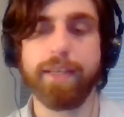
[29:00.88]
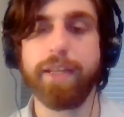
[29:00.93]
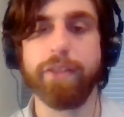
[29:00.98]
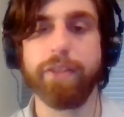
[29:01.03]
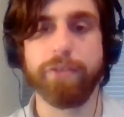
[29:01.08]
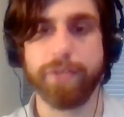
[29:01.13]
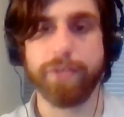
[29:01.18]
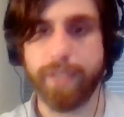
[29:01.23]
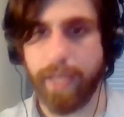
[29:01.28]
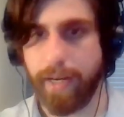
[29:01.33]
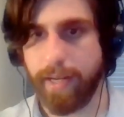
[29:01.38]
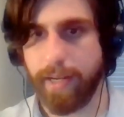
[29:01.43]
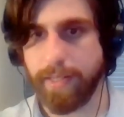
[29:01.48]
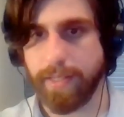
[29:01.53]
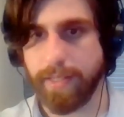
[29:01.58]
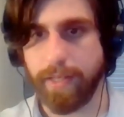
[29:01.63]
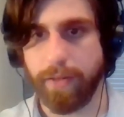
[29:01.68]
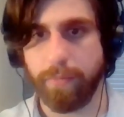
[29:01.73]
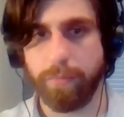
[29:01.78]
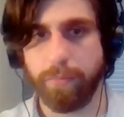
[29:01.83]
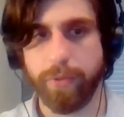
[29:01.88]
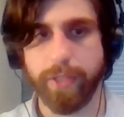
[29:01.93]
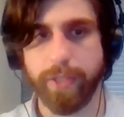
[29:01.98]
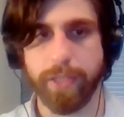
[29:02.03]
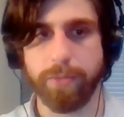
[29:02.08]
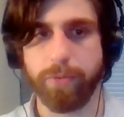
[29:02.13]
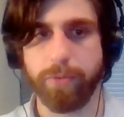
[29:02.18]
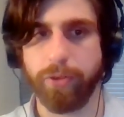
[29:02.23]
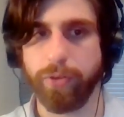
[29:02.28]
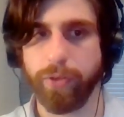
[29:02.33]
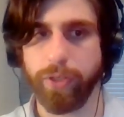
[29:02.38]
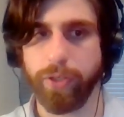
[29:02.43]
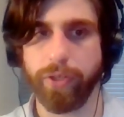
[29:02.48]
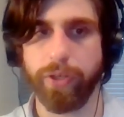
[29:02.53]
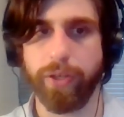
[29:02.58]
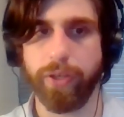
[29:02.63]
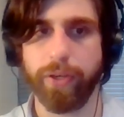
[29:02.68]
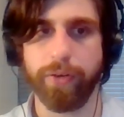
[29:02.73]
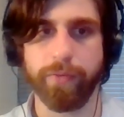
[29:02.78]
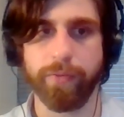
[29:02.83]
neither side has a predictable or
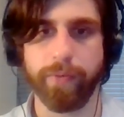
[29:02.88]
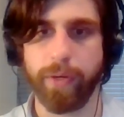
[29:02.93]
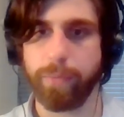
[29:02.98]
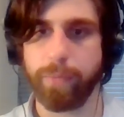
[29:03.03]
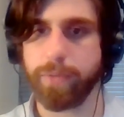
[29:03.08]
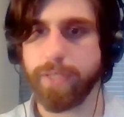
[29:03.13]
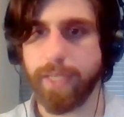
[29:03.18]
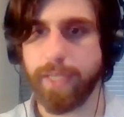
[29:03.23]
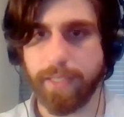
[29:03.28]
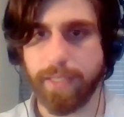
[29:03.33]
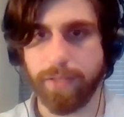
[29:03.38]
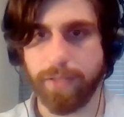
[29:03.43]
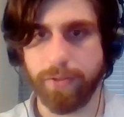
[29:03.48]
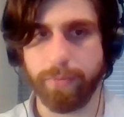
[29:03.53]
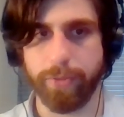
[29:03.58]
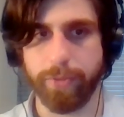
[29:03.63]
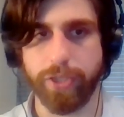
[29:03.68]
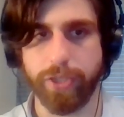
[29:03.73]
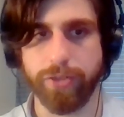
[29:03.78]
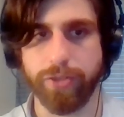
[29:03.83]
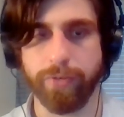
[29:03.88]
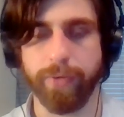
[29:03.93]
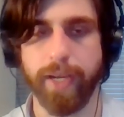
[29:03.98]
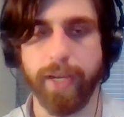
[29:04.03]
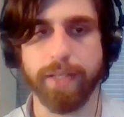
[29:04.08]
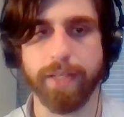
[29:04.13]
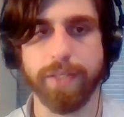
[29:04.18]
good or very precise interpretation, right?